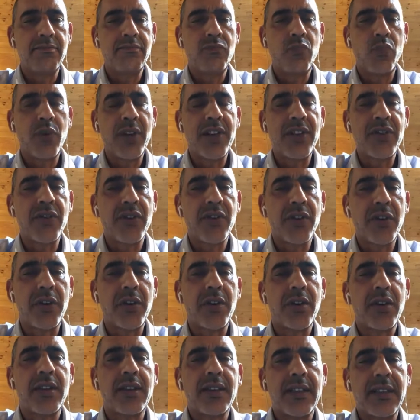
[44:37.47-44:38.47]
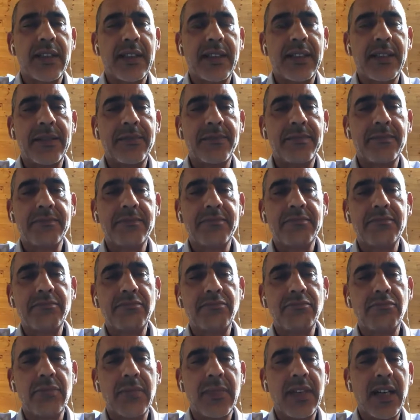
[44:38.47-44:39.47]
we saw
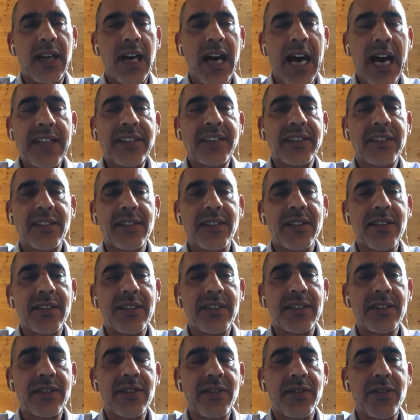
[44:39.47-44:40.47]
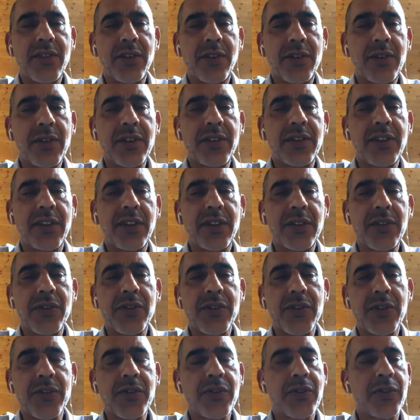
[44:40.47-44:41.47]
heightened security
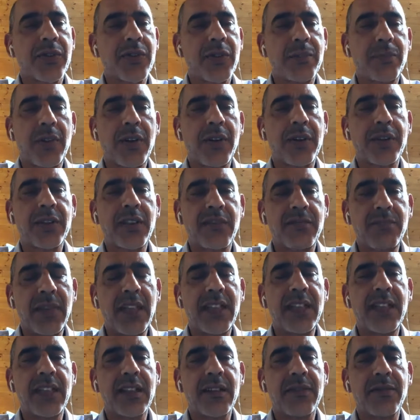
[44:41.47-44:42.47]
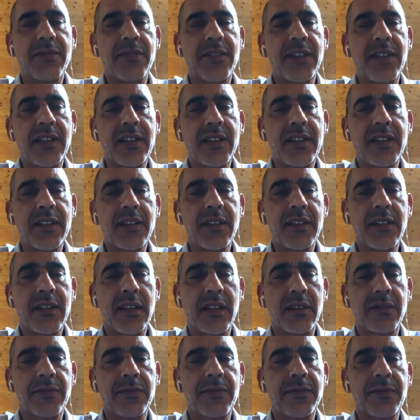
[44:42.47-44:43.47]
concerns on the part of many of the
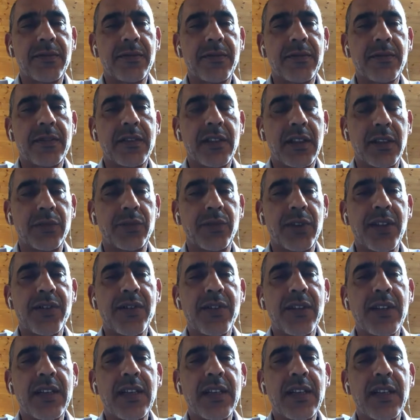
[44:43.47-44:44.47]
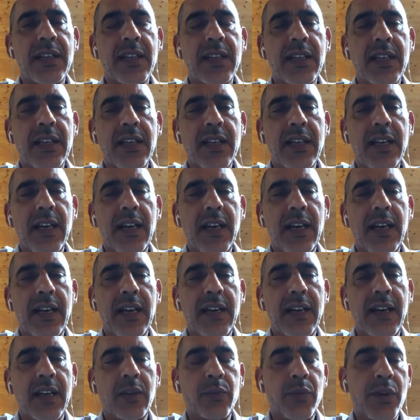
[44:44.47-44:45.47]
Gulf countries.
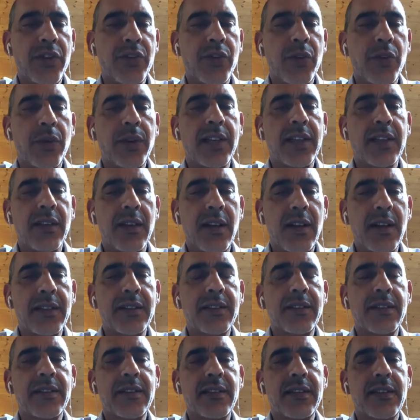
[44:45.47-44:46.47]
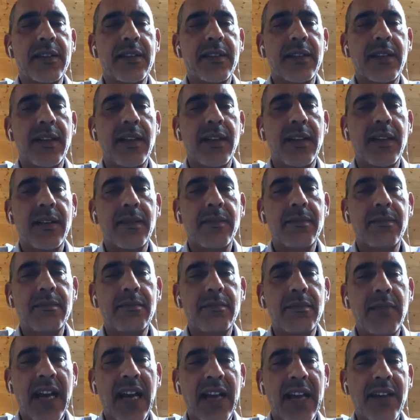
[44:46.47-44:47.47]
And we saw Iran
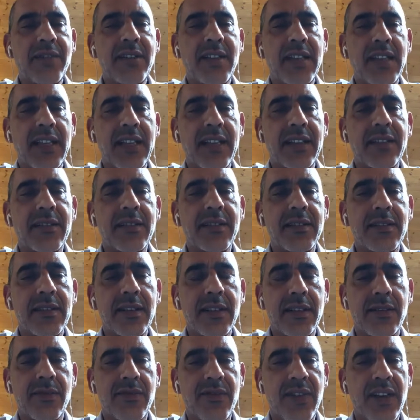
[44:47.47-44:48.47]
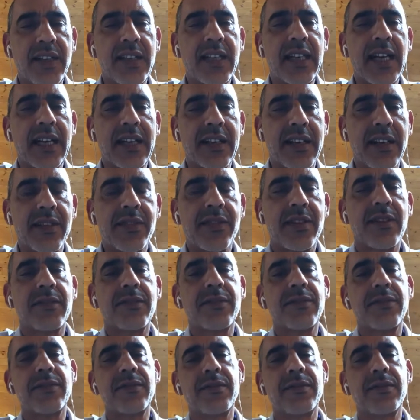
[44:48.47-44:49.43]
escalate its very aggressive